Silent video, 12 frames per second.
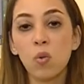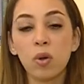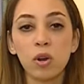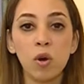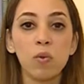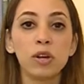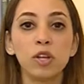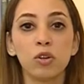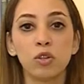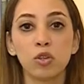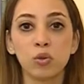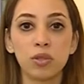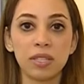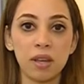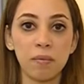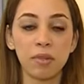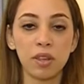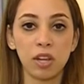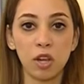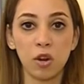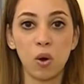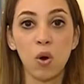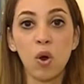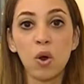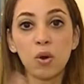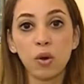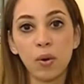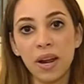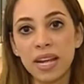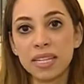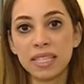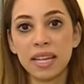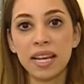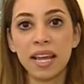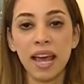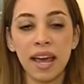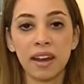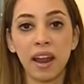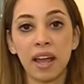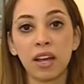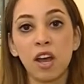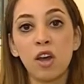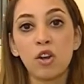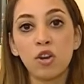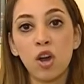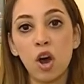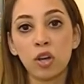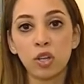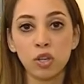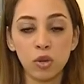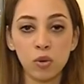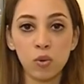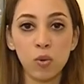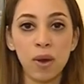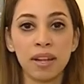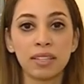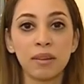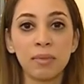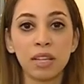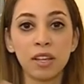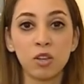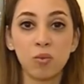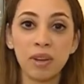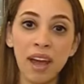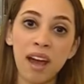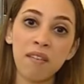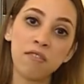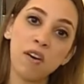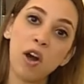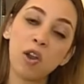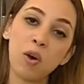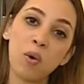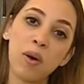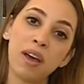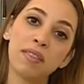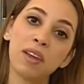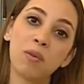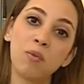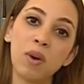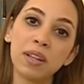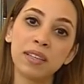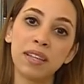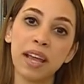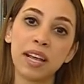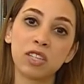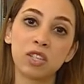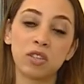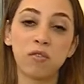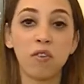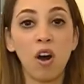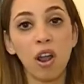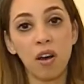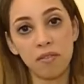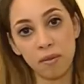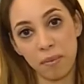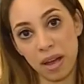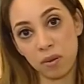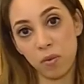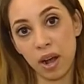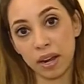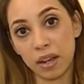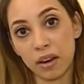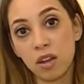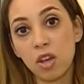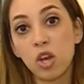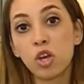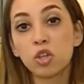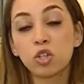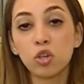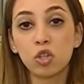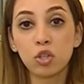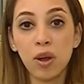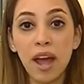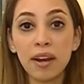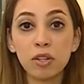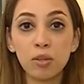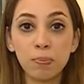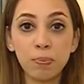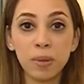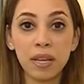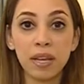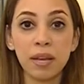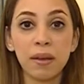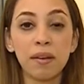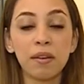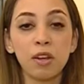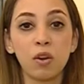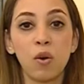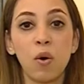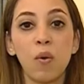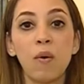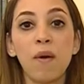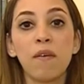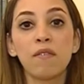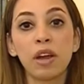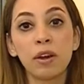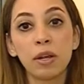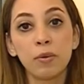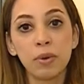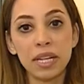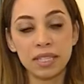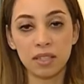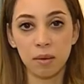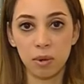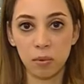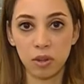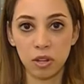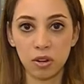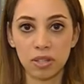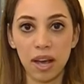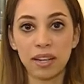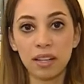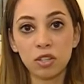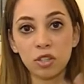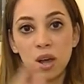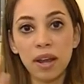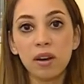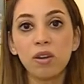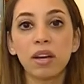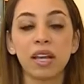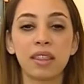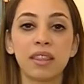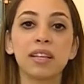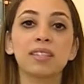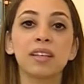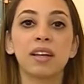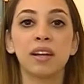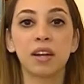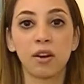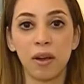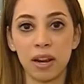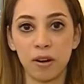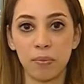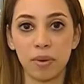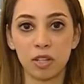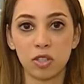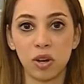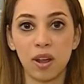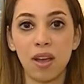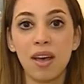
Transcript: We don't want you to do something, you know, crazy and like not you and something that you can't follow and then one day just fall off the bandwagon. So try to be, you know, very reasonable with your diet and try to look at things in a greater picture.